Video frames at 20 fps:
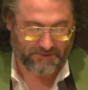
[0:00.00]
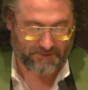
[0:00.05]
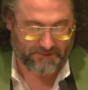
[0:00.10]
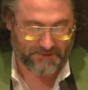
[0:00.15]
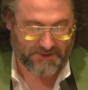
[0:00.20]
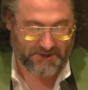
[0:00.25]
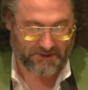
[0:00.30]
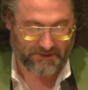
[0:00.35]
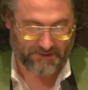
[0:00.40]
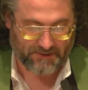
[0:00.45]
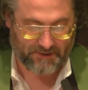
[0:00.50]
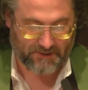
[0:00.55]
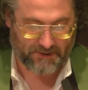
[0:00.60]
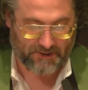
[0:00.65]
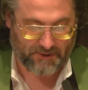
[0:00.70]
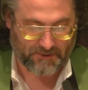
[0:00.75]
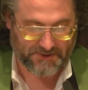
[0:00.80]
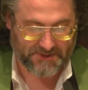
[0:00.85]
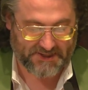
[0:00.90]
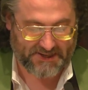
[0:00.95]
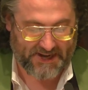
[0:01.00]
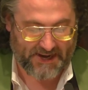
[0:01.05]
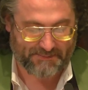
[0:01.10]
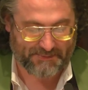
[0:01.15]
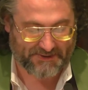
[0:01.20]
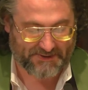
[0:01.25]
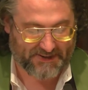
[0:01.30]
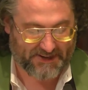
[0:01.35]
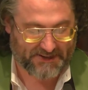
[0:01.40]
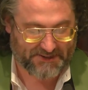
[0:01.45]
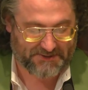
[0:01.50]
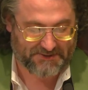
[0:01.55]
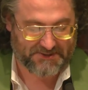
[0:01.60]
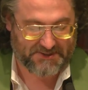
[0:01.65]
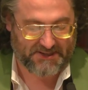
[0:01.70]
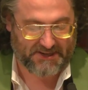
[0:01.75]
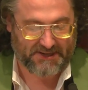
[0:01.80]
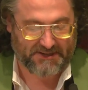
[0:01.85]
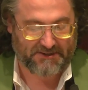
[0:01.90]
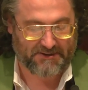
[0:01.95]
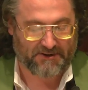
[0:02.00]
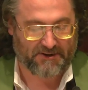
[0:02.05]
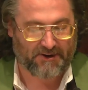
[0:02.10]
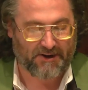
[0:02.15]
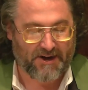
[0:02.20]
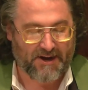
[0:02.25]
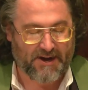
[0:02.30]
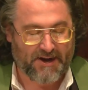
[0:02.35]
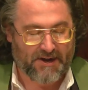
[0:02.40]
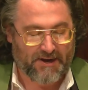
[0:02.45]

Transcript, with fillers: who was uh, hosting appetizers that year,